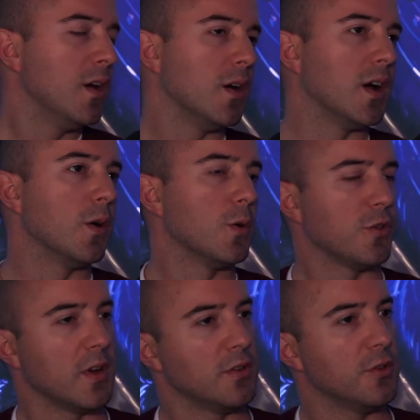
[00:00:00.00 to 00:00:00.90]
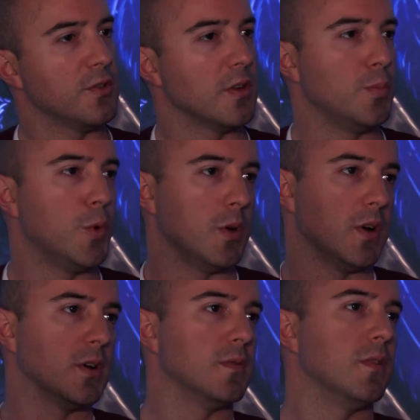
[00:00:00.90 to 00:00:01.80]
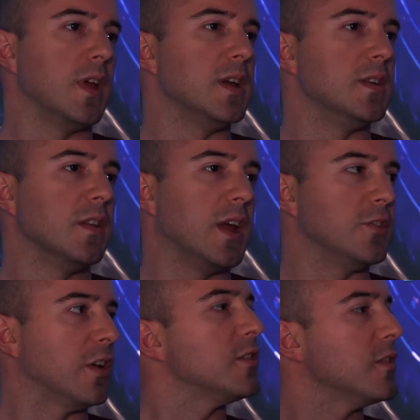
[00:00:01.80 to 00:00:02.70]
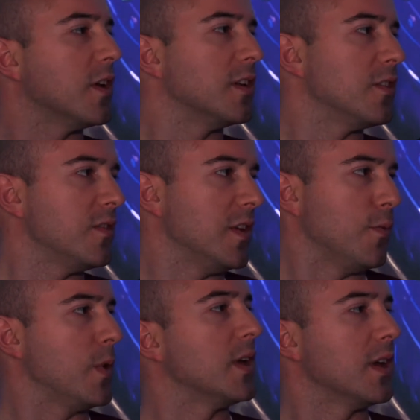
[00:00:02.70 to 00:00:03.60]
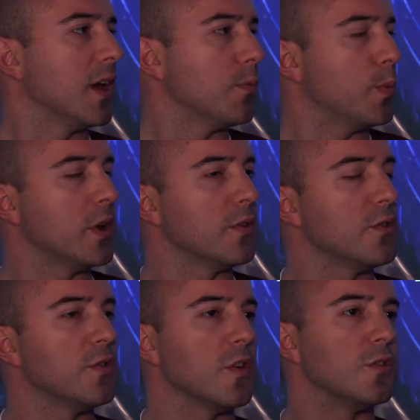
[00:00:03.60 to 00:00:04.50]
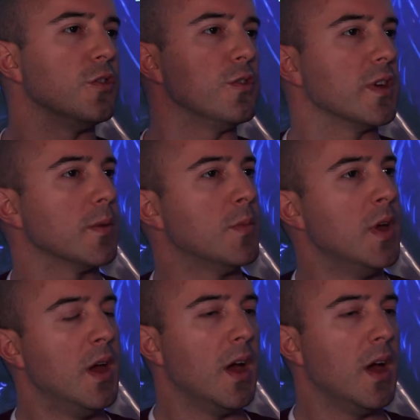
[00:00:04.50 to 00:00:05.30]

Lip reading: or try and just put our light touches on it to see if we can get players to start choosing them.